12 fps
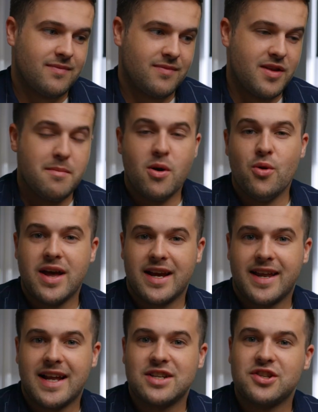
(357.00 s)
the amount I
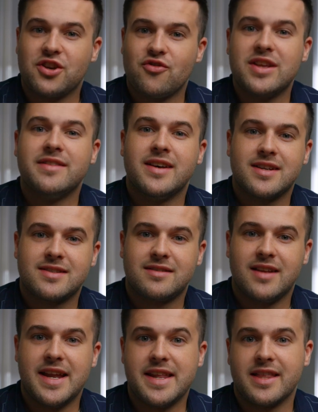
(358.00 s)
can actually grade
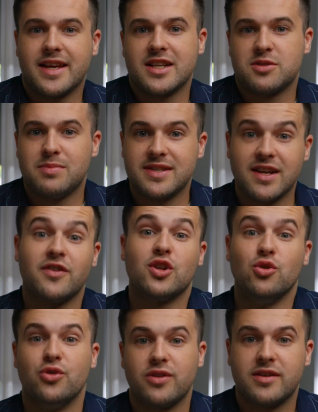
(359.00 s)
this into like a specific
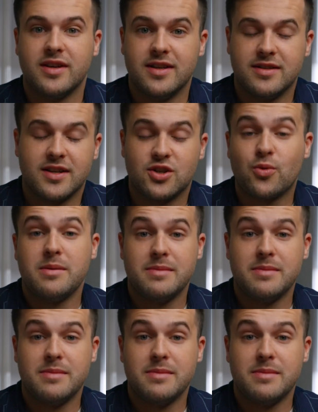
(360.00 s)
look is quite